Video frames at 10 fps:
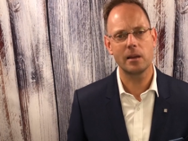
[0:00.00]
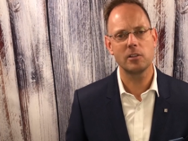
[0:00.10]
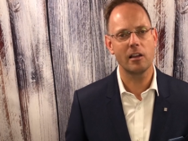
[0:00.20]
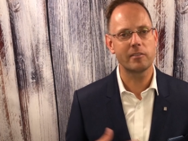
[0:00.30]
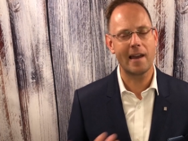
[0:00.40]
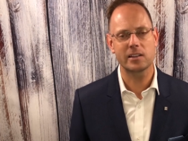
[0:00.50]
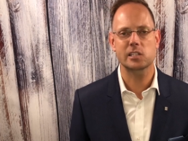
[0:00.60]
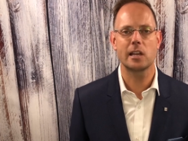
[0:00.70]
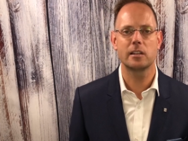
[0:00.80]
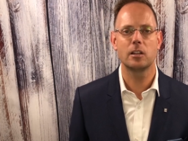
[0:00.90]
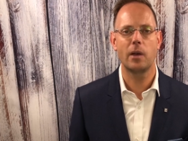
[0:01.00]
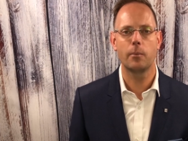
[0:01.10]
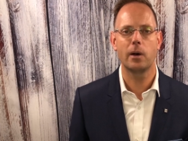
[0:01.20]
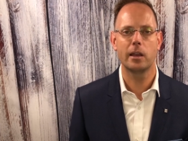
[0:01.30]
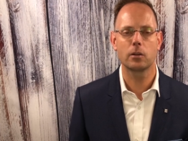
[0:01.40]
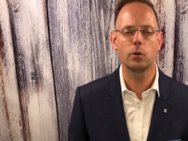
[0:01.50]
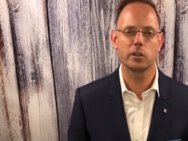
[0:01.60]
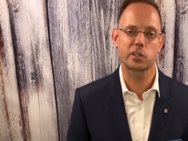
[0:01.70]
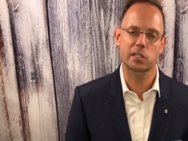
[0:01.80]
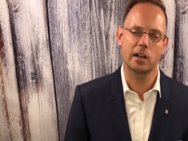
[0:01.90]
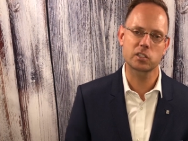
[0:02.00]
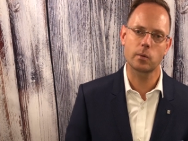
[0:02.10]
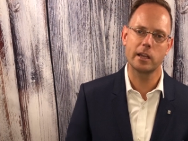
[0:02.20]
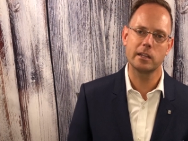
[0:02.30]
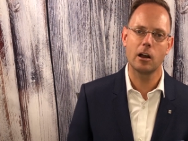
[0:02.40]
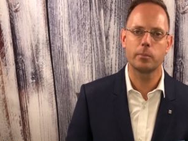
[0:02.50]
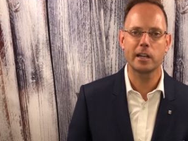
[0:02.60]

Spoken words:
I'm not that excited about buying oil stocks right now,